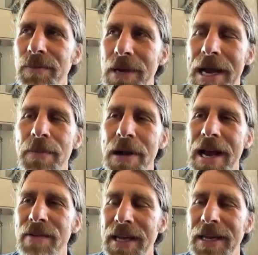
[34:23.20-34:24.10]
I probably
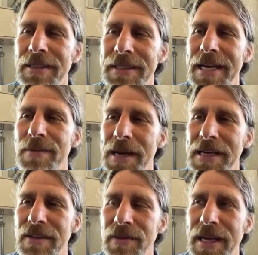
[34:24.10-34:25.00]
have like a
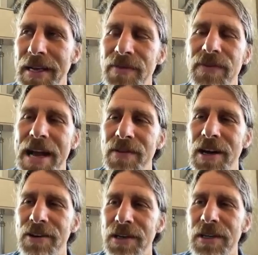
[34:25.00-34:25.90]
database of like
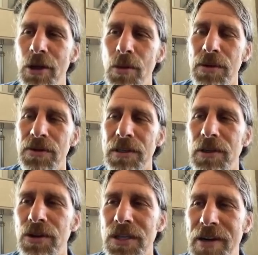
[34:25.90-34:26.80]
500 global
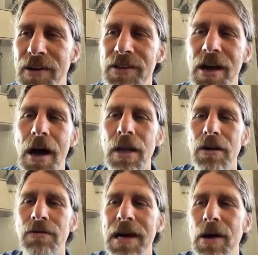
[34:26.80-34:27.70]
solutionaries all
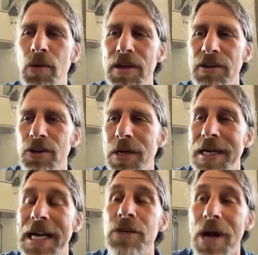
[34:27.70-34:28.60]
around what you're doing,
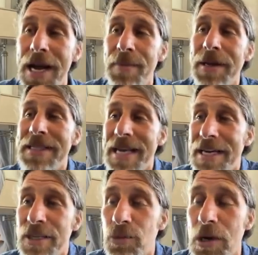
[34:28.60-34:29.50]
and that's why I'm
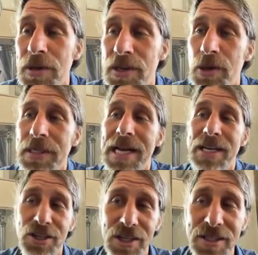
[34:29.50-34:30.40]
excited to work with you. It's
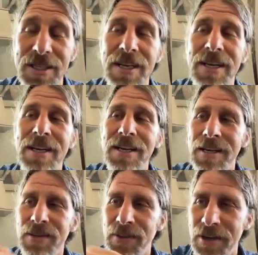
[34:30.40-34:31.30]
not just
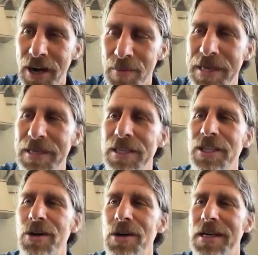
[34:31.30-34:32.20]
the Karma
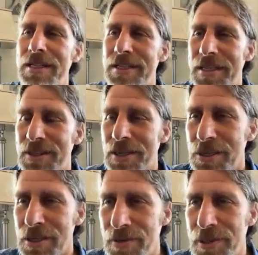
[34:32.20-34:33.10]
Institute; it's
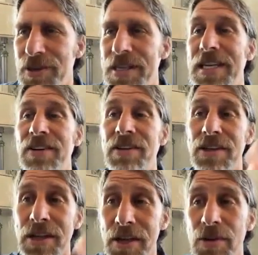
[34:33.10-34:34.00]
also the Retreat Center, and it's
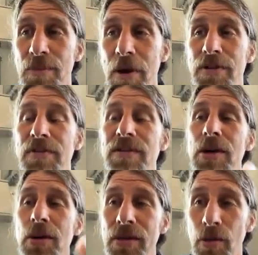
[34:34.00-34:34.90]
also both of
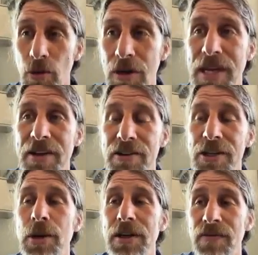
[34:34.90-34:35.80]
you and the work that you're
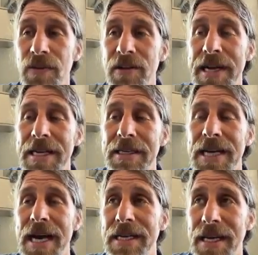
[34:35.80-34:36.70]
doing. You're very
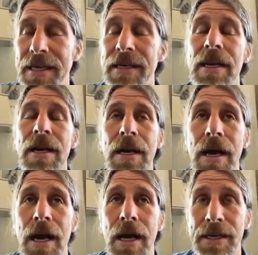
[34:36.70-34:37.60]
hands-on
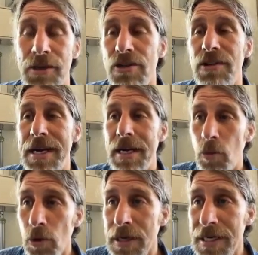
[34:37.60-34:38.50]
and you're creating a
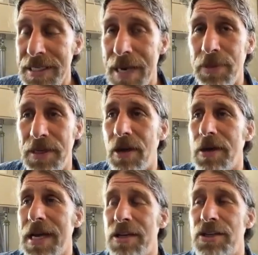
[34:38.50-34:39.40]
working template.
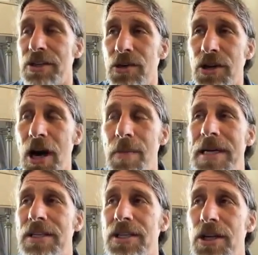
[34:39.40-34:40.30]
Okay, so Karma
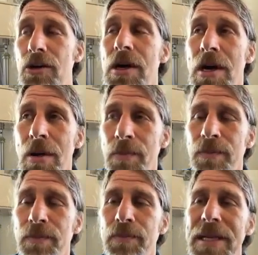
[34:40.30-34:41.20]
Institute
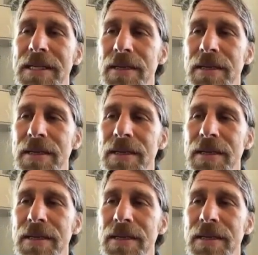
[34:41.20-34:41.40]
brings,